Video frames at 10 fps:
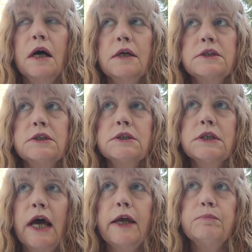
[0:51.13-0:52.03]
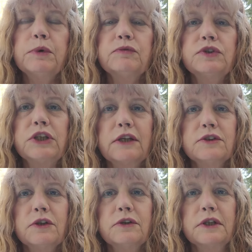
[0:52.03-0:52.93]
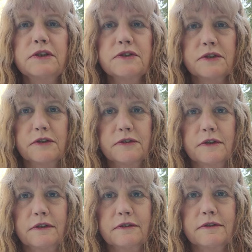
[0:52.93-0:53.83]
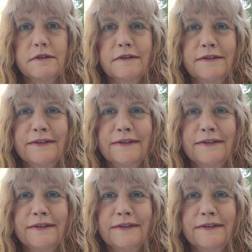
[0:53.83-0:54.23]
a type of gentle insistence.